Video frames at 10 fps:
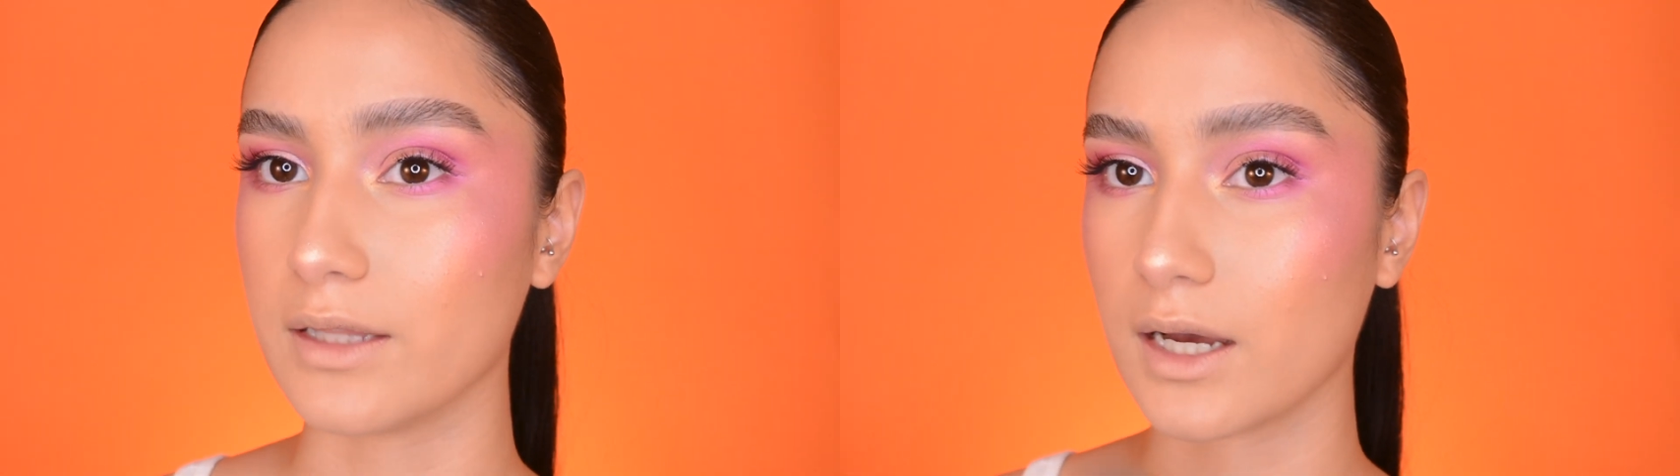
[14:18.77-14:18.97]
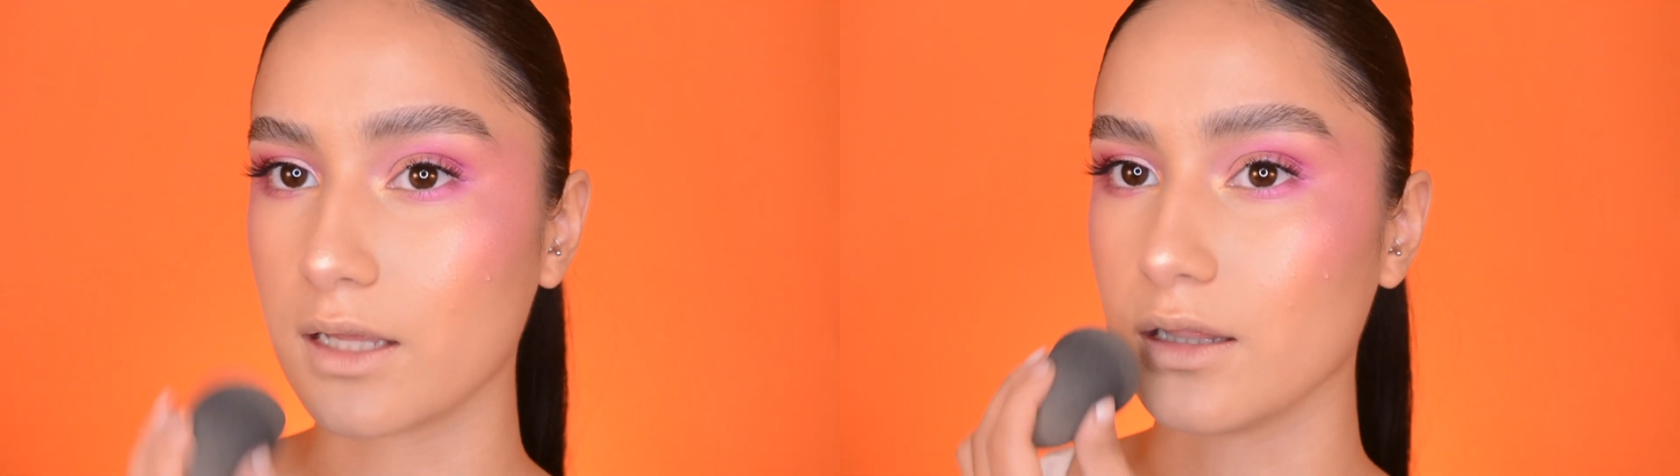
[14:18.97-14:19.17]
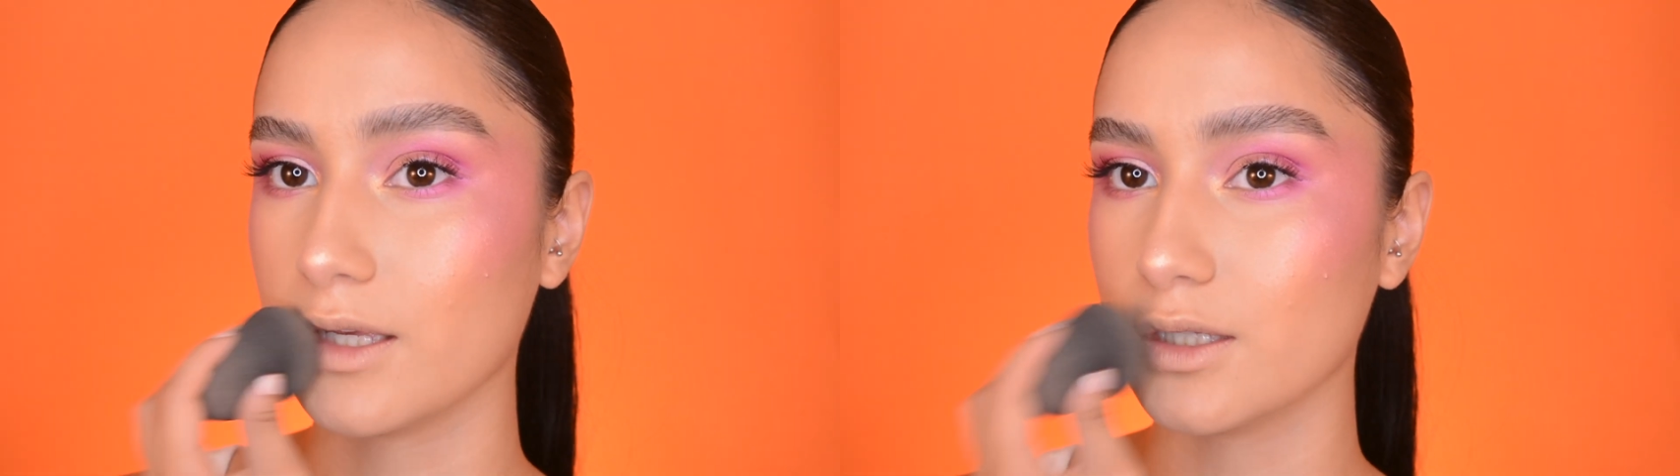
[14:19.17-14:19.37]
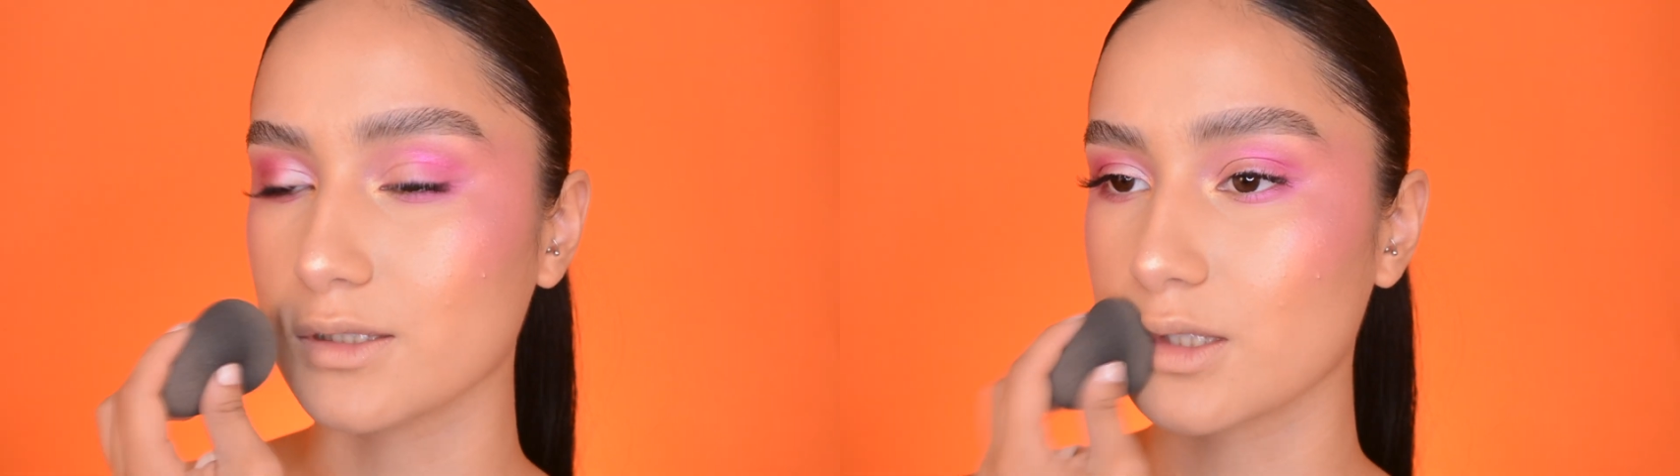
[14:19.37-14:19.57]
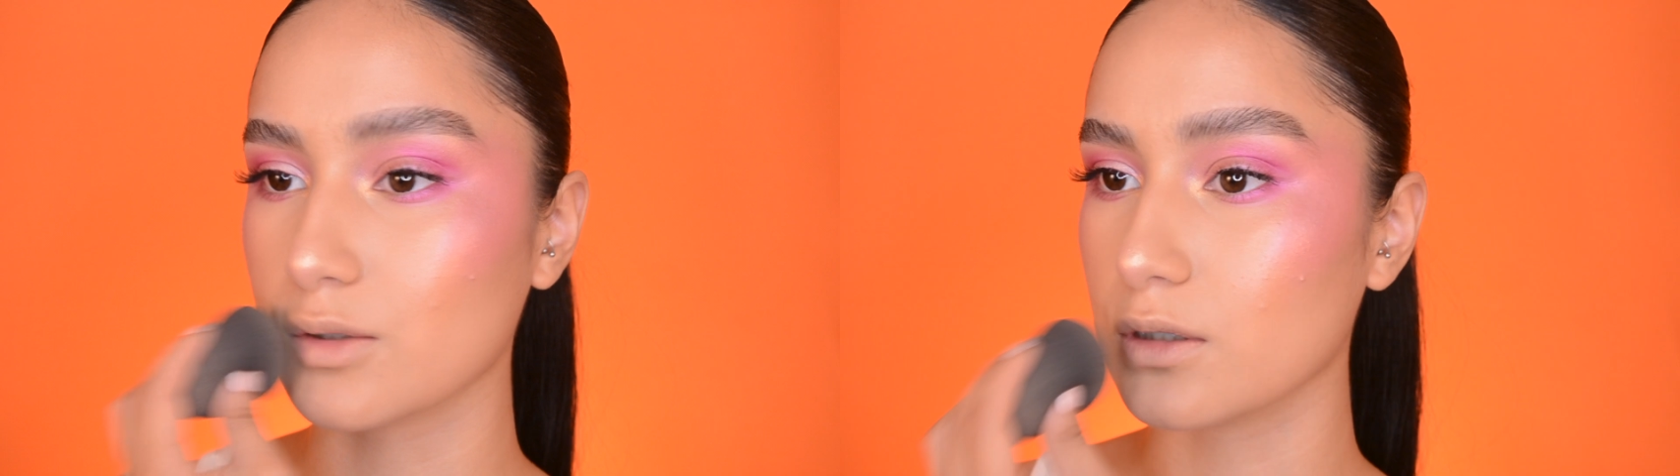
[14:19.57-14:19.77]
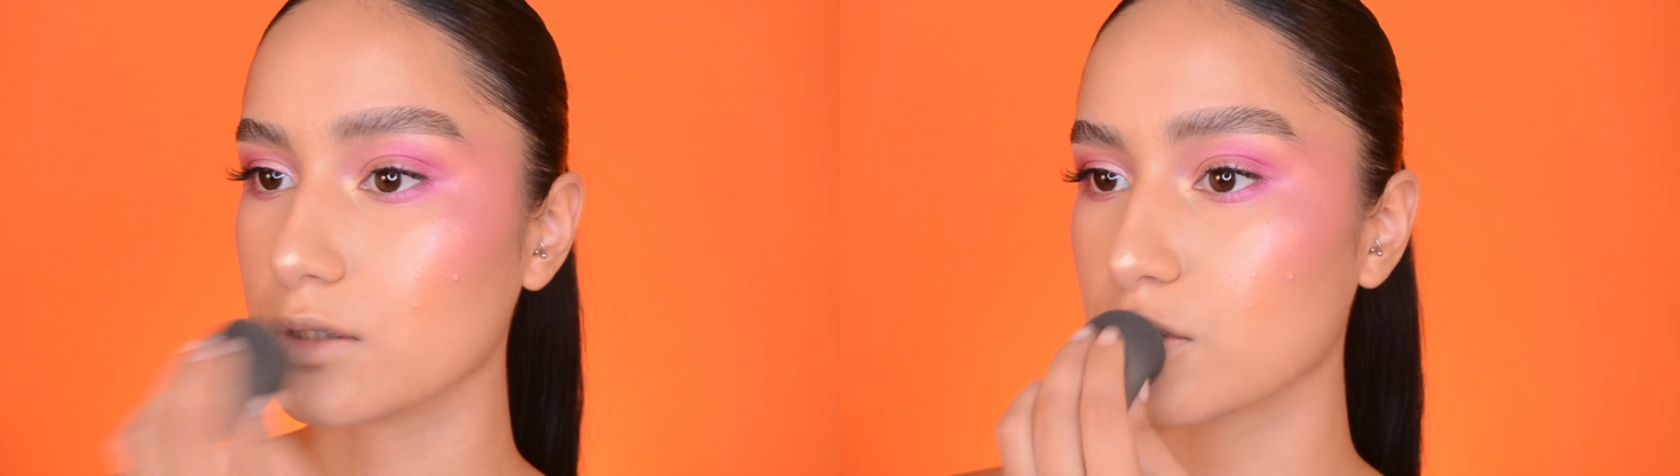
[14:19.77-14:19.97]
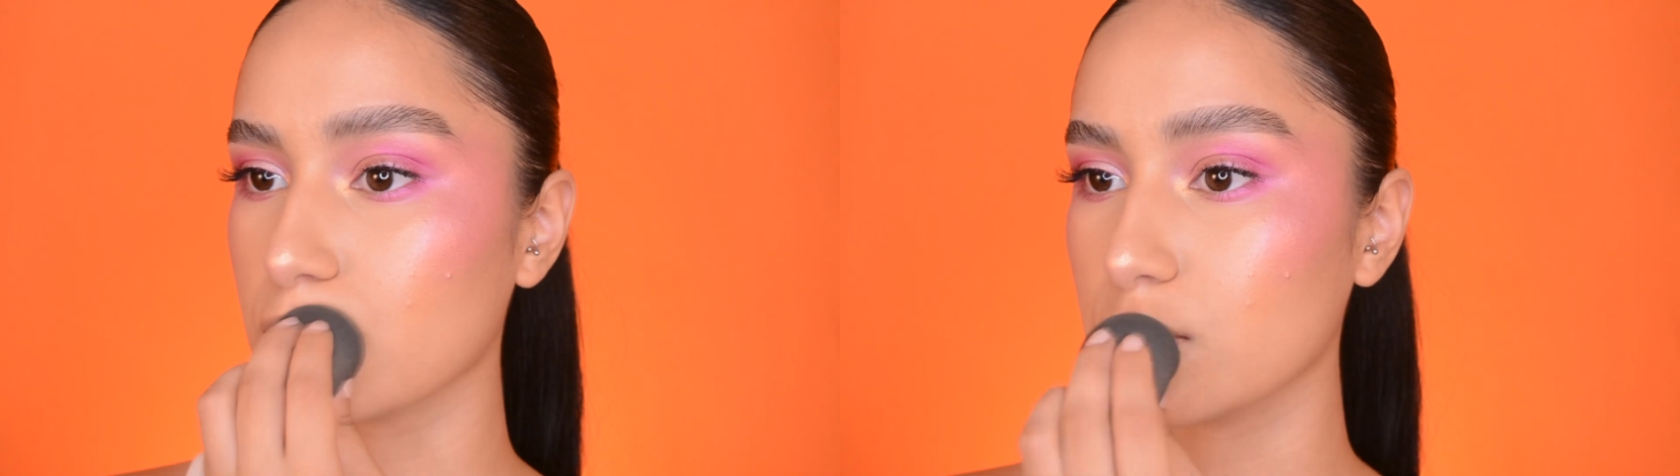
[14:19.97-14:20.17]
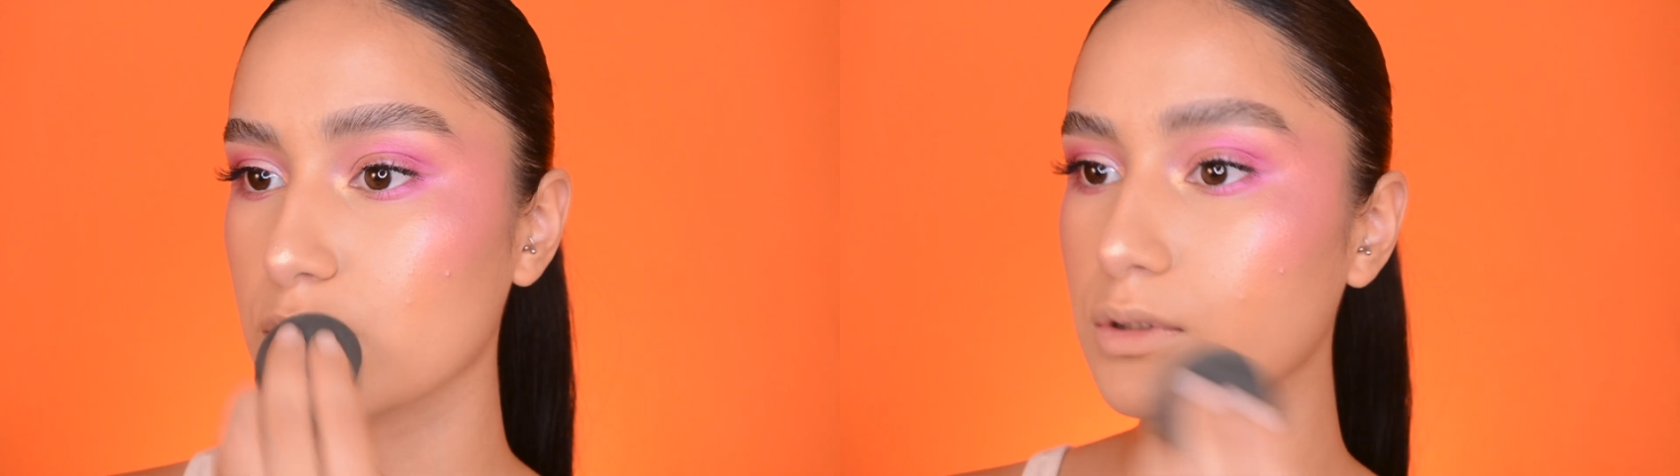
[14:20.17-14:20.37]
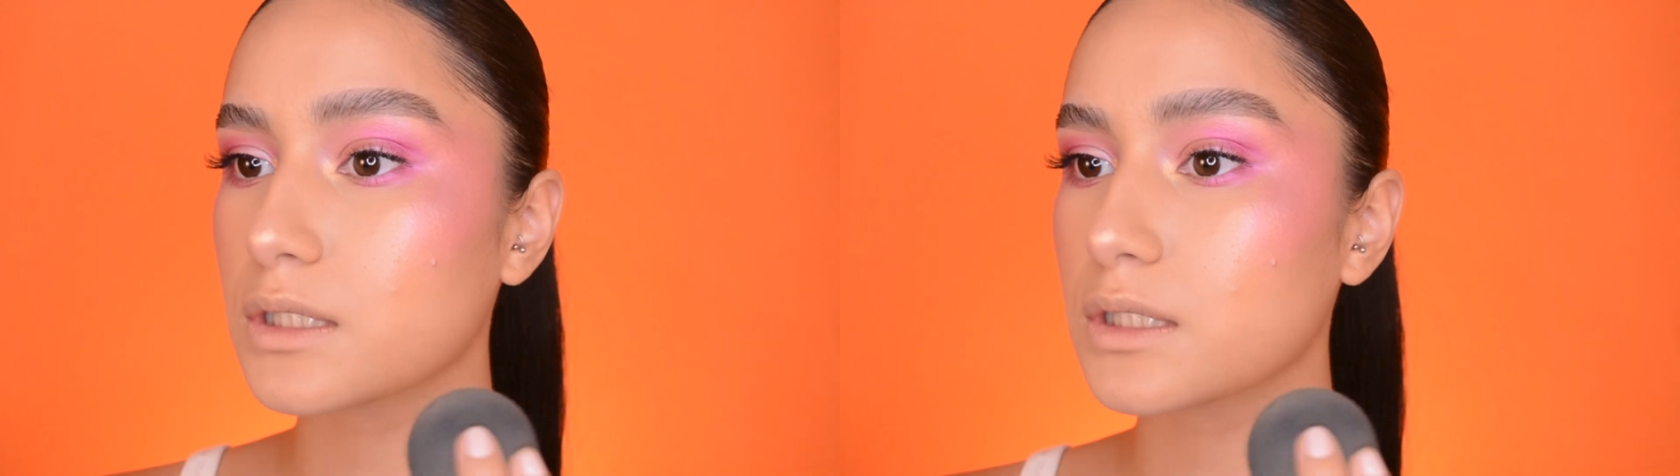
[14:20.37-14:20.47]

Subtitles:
highlight is the question.